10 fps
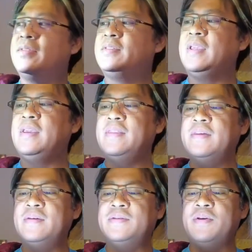See,
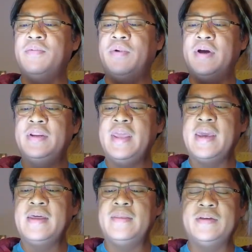so one
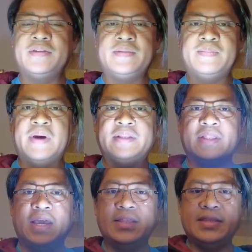had the
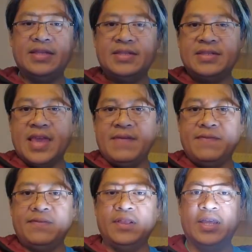spotlight. This is a
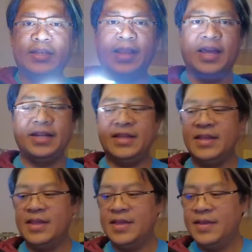floodlight
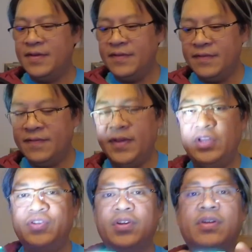
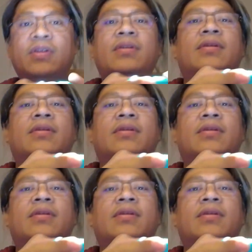feature.